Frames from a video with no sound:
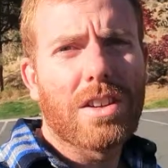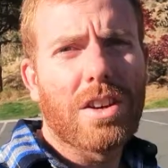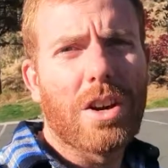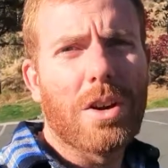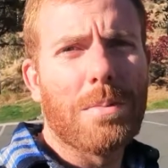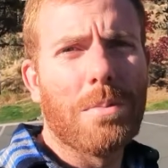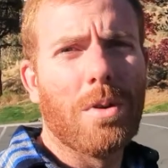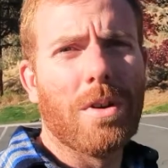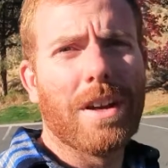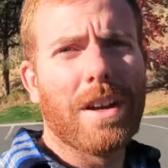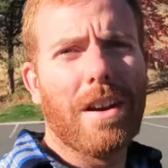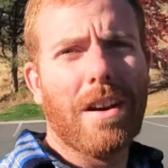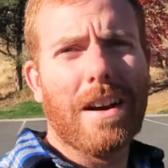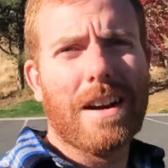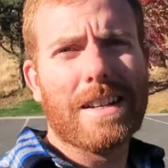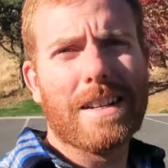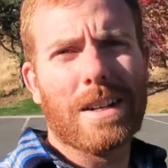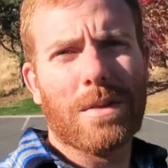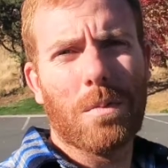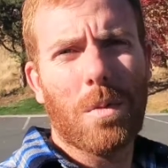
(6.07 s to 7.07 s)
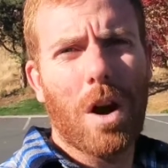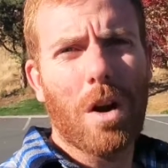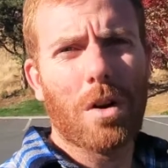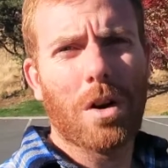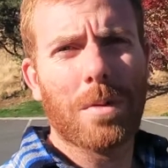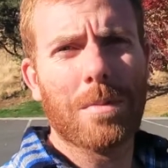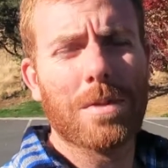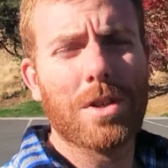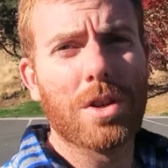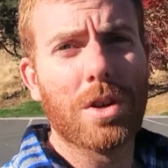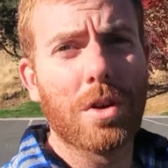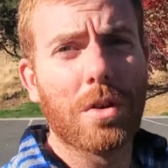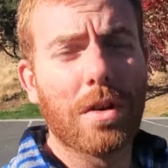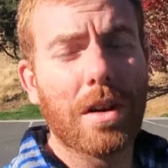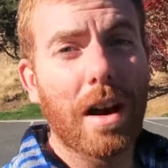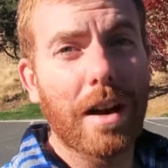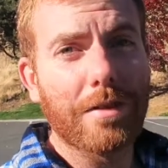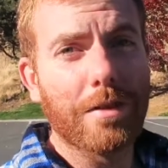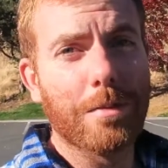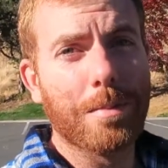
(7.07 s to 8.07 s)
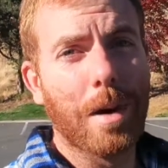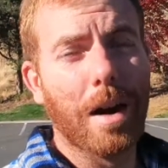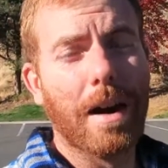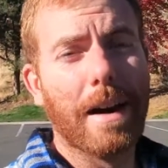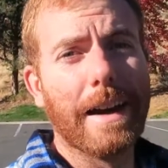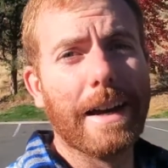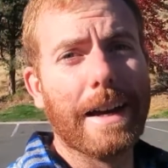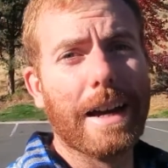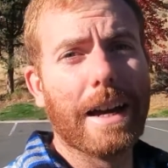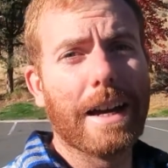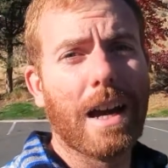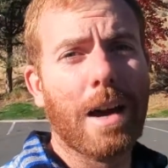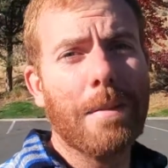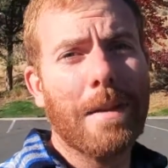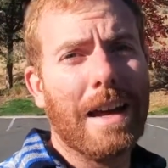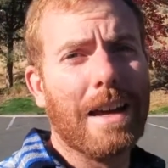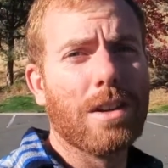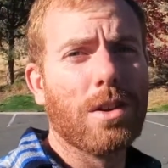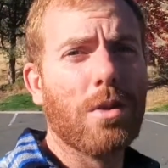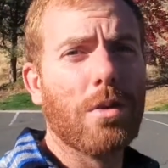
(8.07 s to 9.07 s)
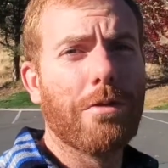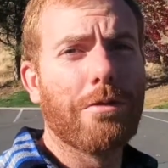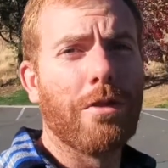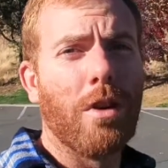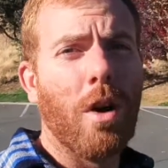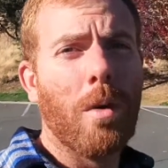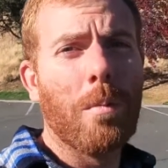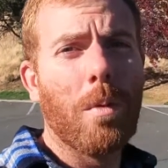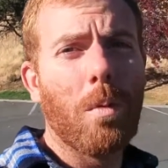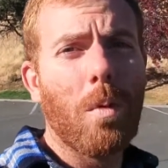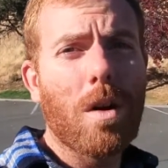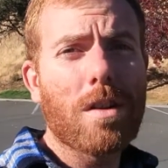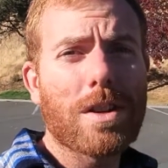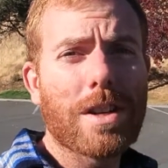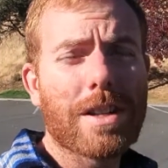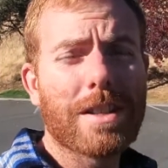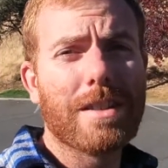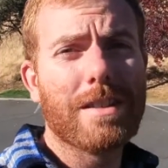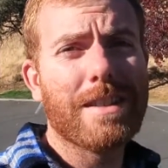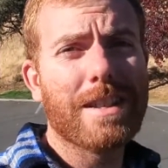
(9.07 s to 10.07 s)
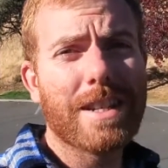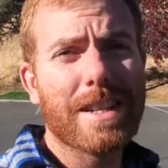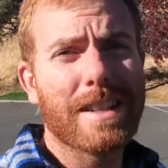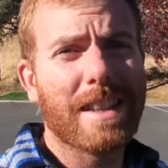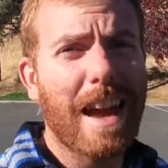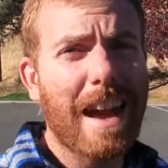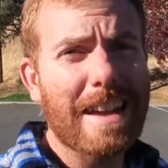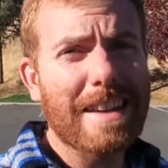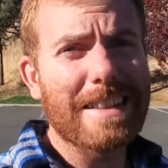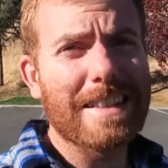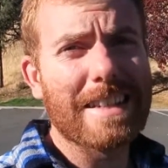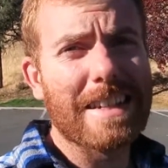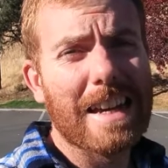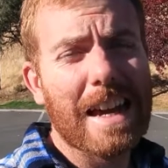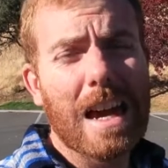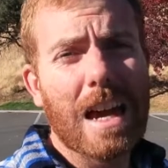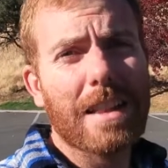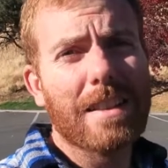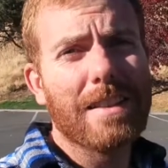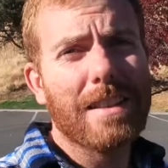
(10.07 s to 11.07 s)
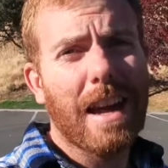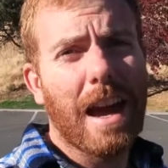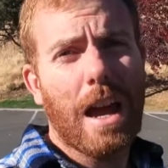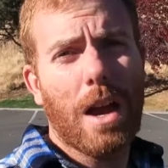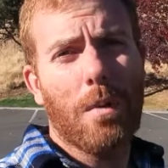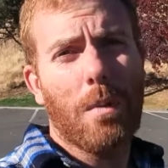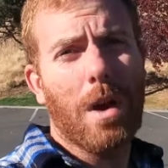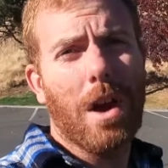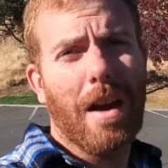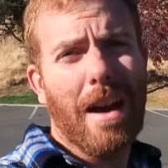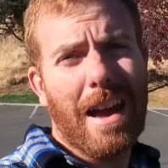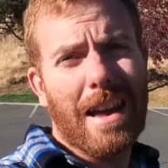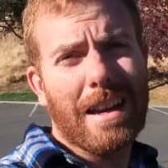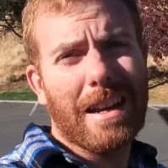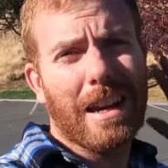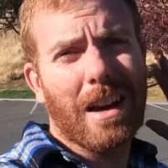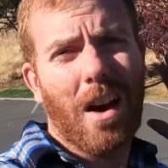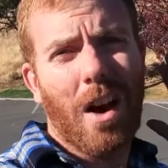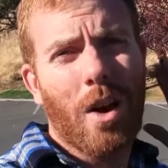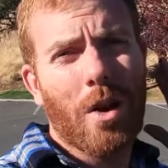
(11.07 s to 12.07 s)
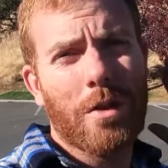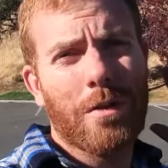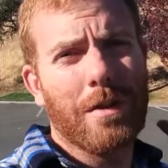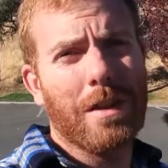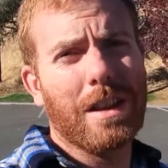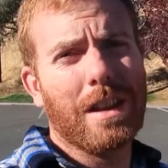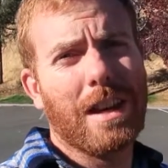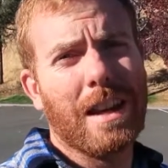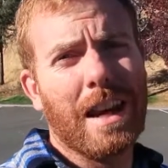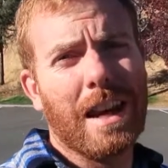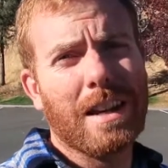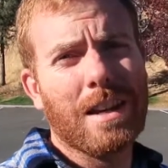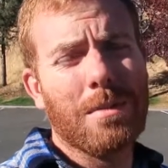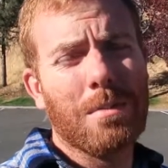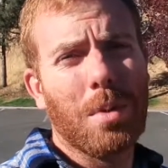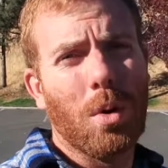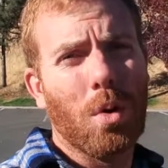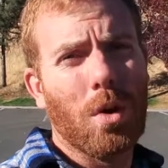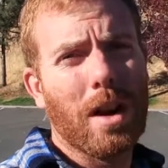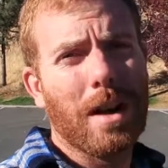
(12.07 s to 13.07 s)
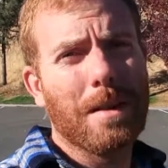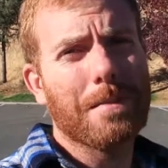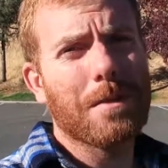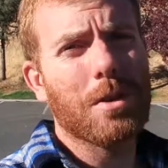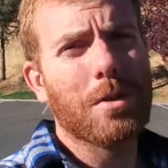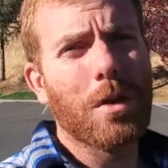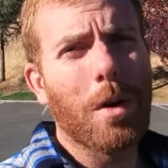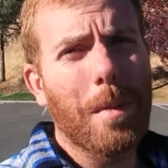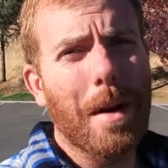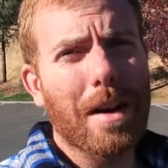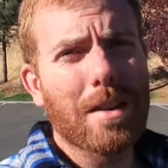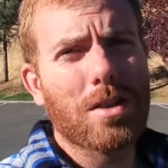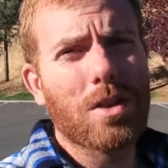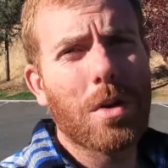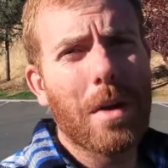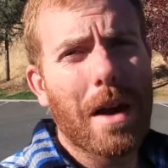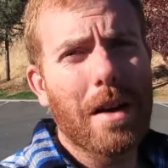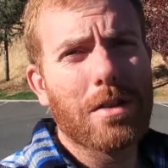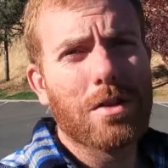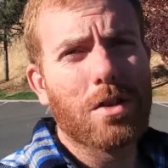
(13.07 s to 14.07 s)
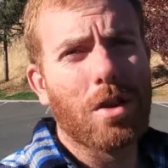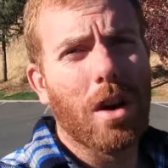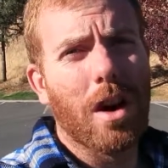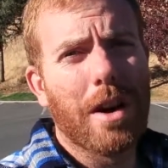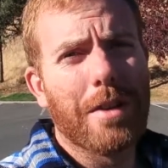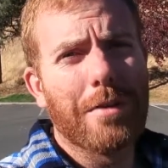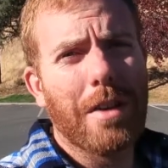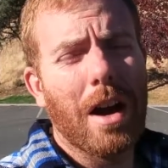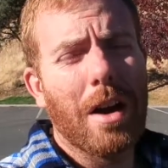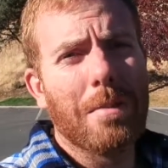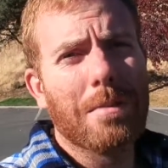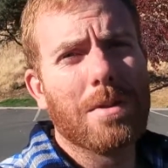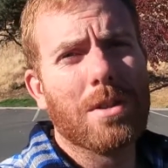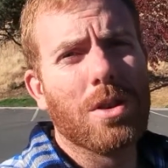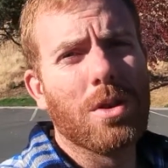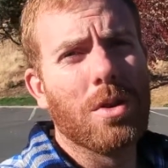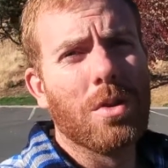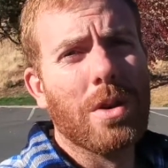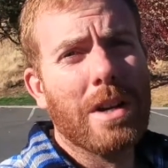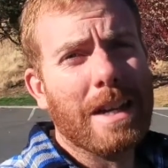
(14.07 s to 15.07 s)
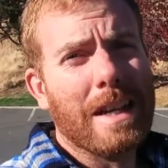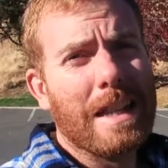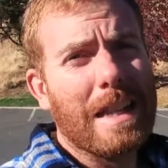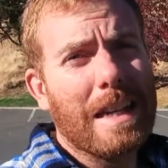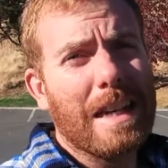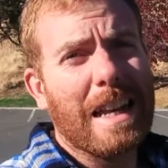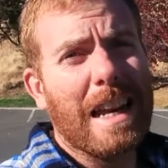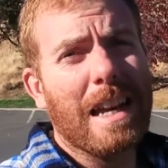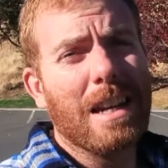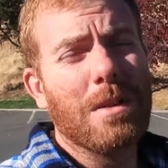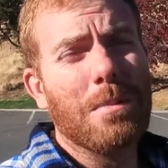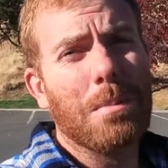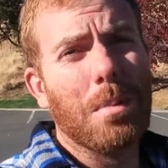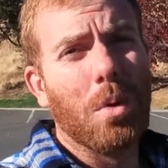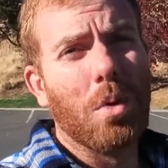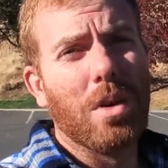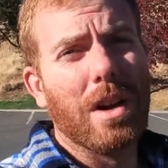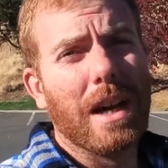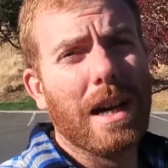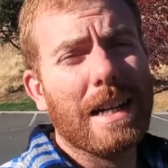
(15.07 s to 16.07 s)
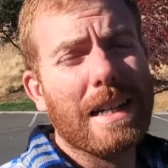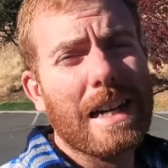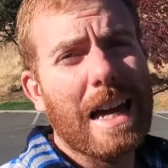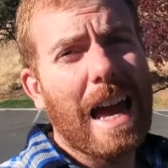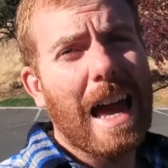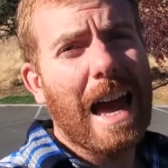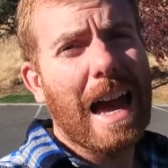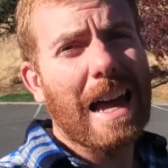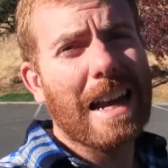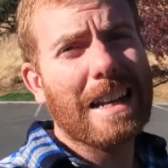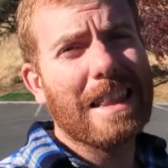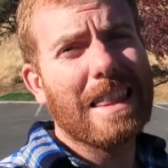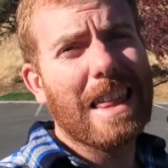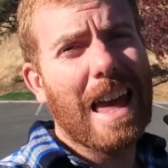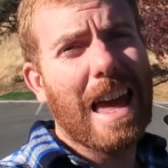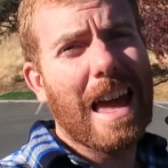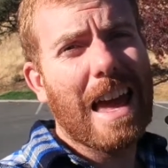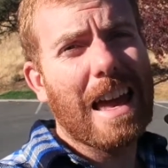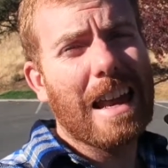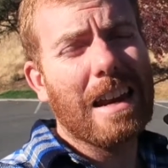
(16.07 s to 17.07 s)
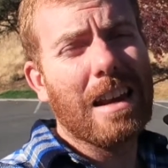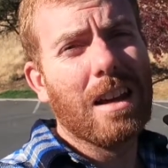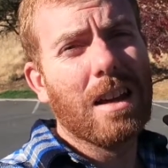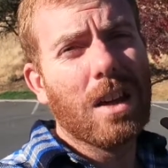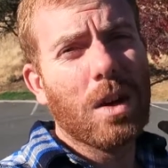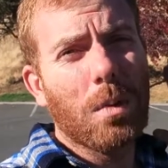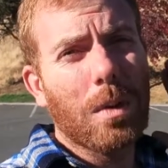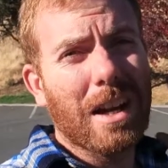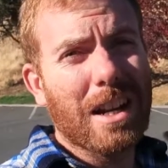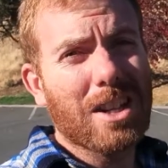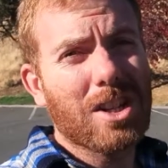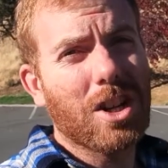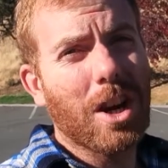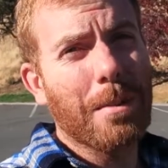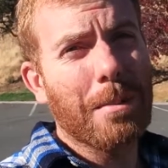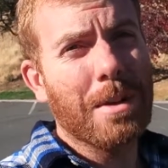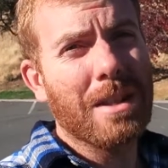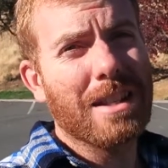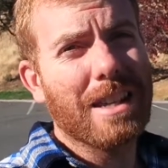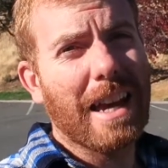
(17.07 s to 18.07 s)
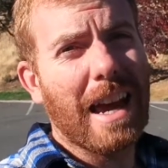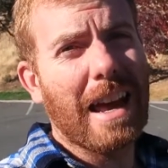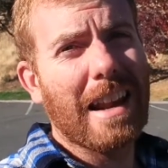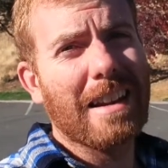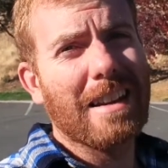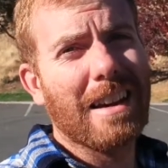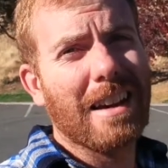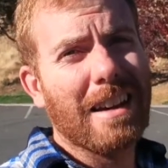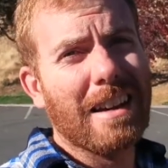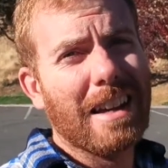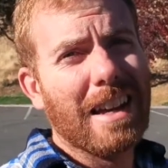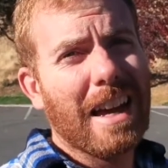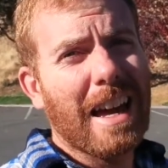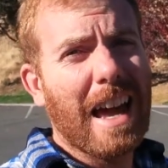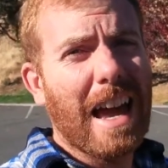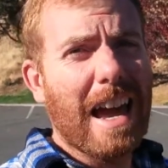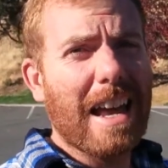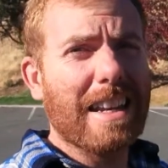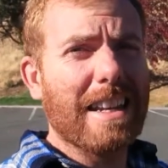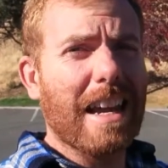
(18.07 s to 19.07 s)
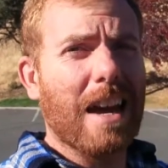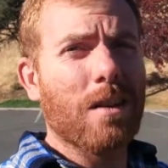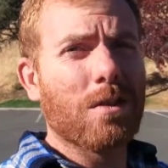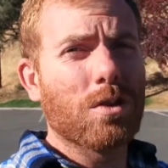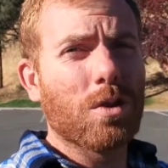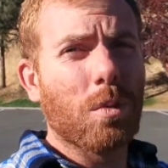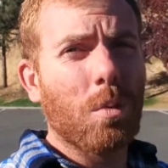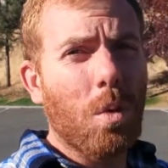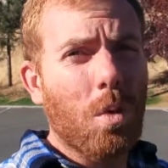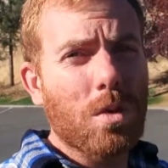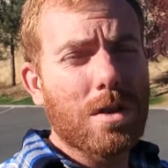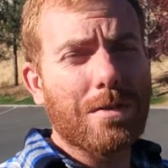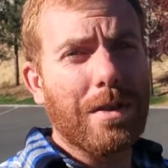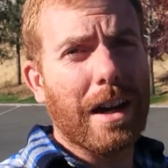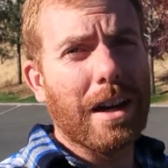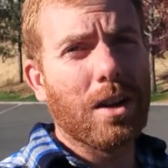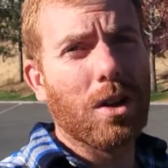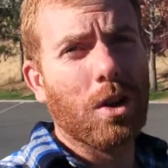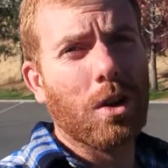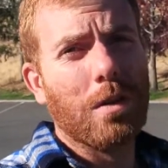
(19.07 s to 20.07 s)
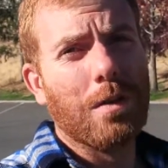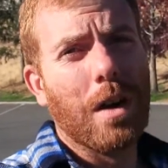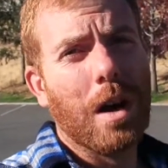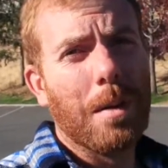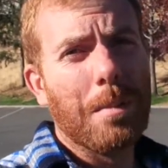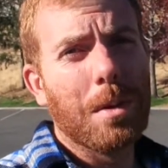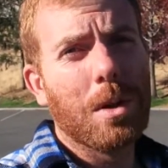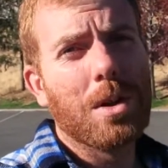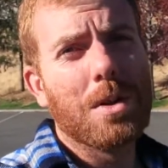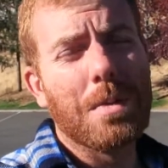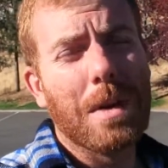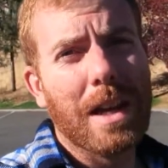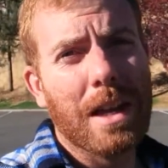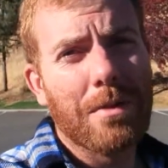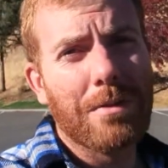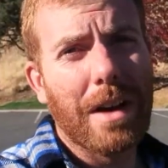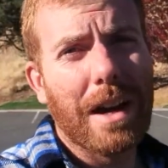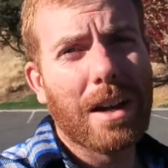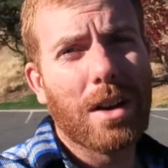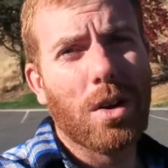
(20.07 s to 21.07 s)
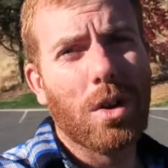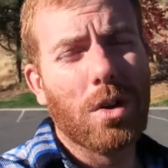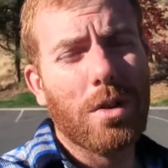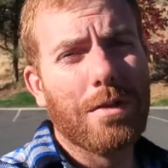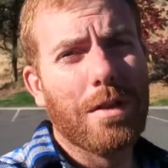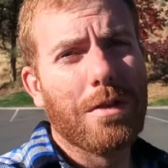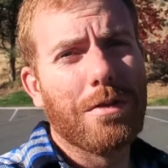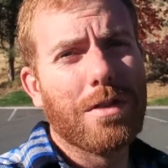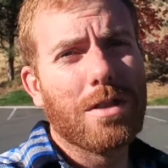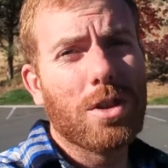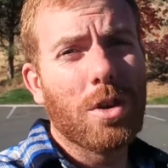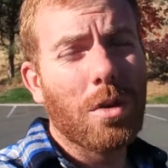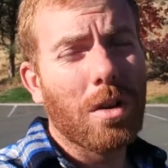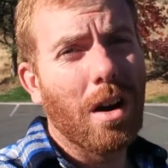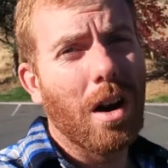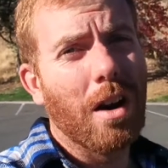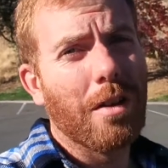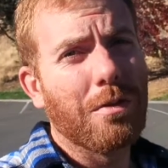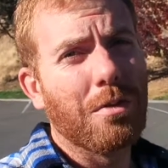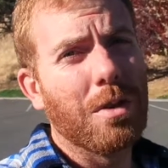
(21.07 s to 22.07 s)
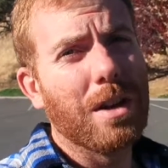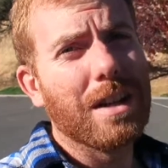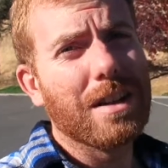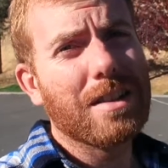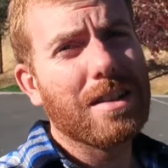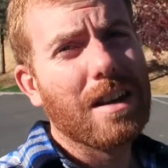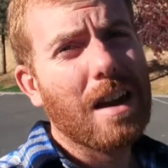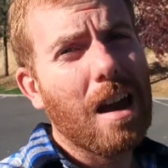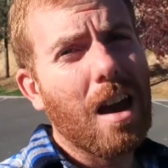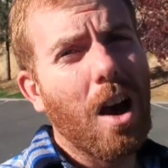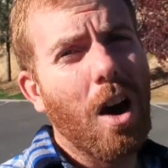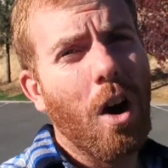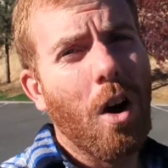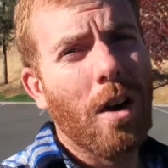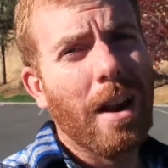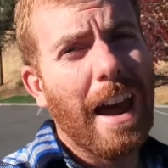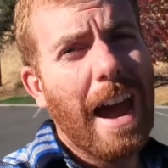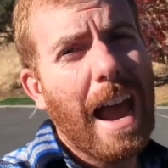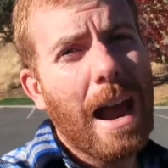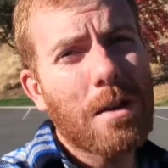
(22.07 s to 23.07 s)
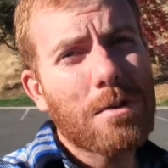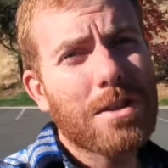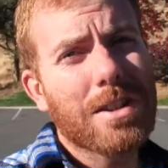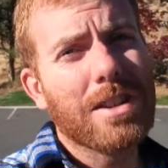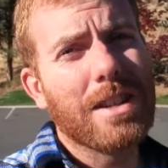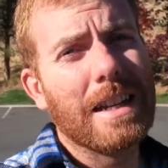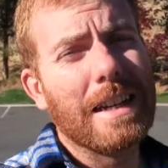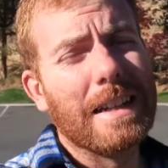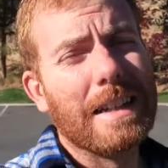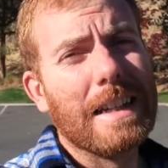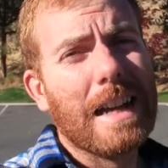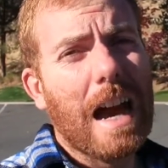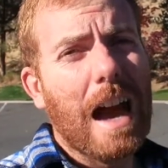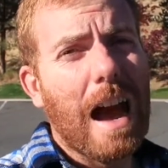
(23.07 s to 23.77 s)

Good morning guys, and welcome to Life of Pi, coming at you from Washington State. Today we are heading over the Canadian border, so we've got about a 2-hour drive up to the Canadian border, and then we're going to jump into Canada, head down towards Vancouver because we're in Vancouver for 2.5 weeks on a house sit.